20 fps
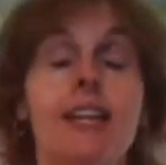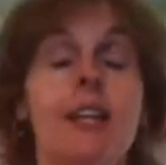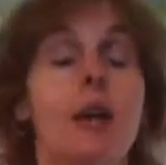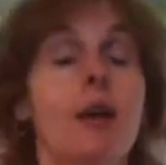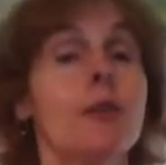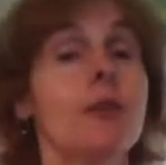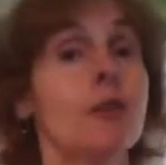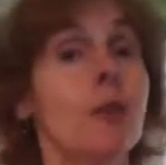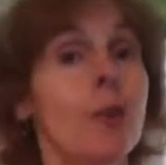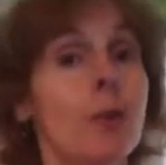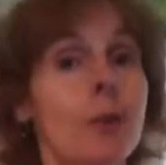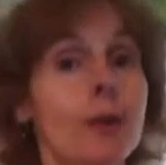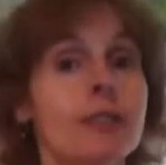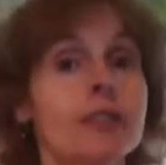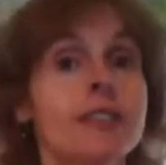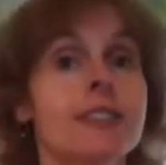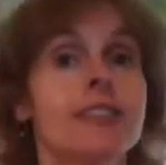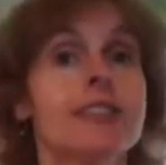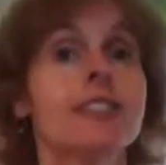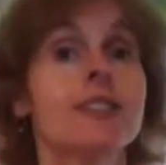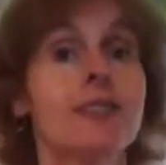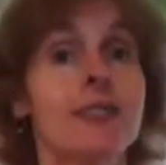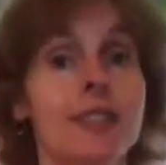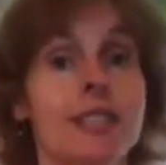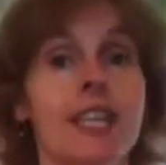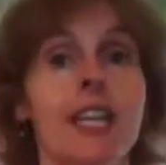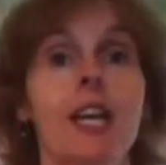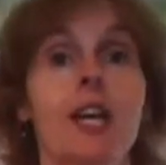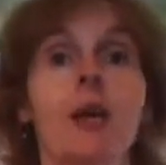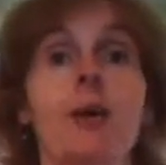Now of course this
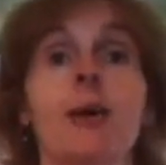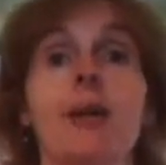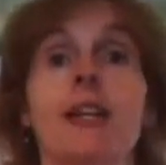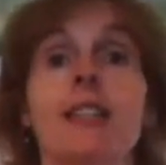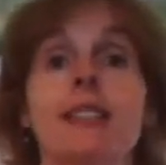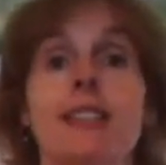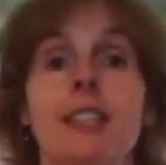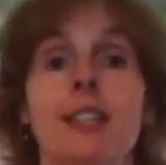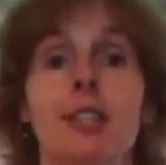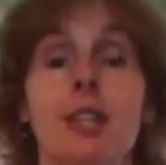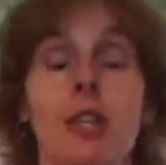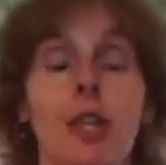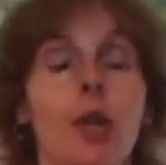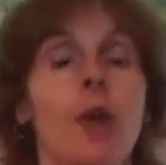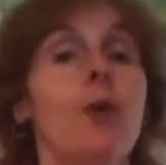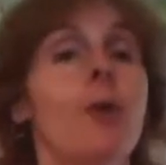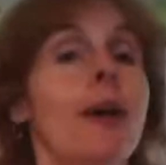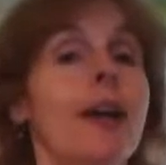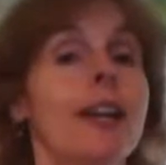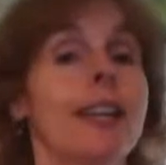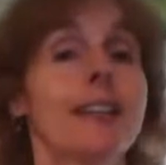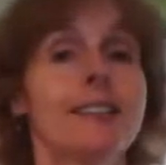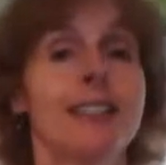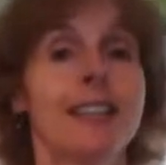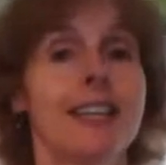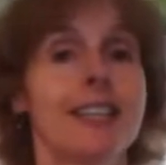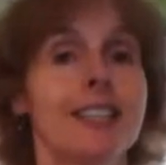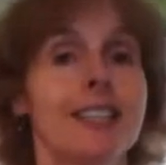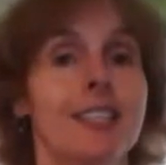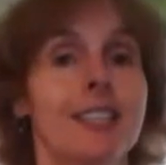video is in no way
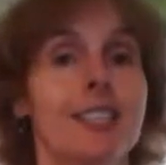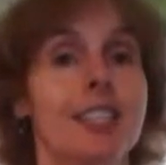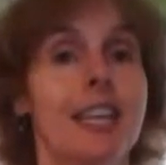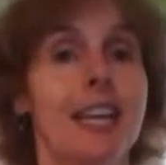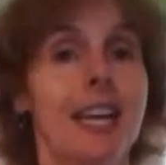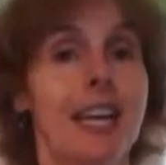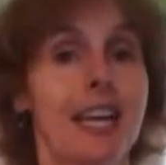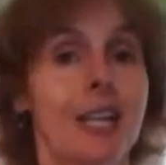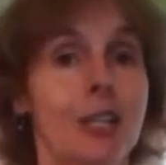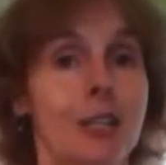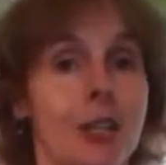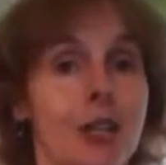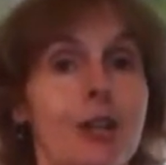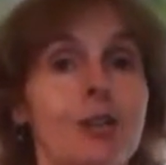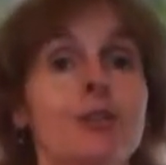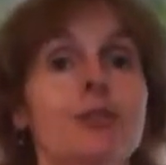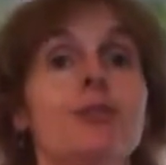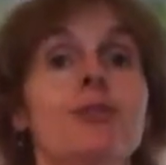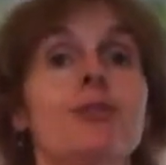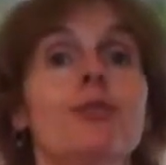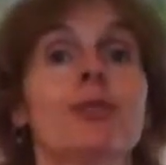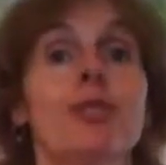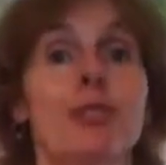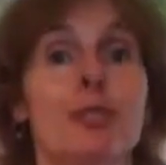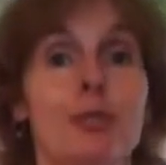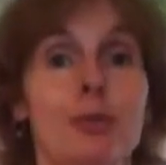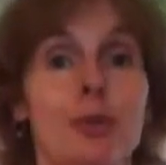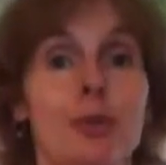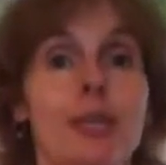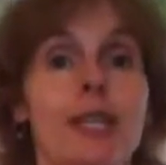intended to diagnose or
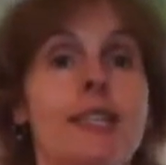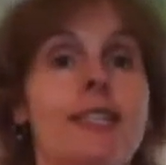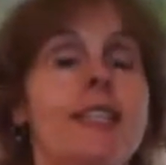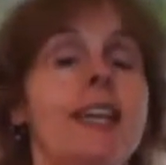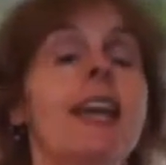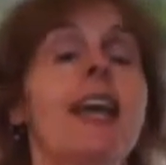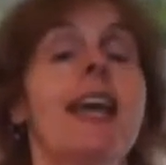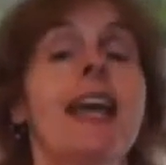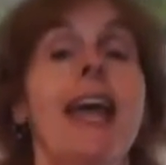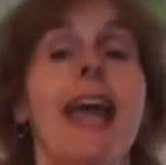to treat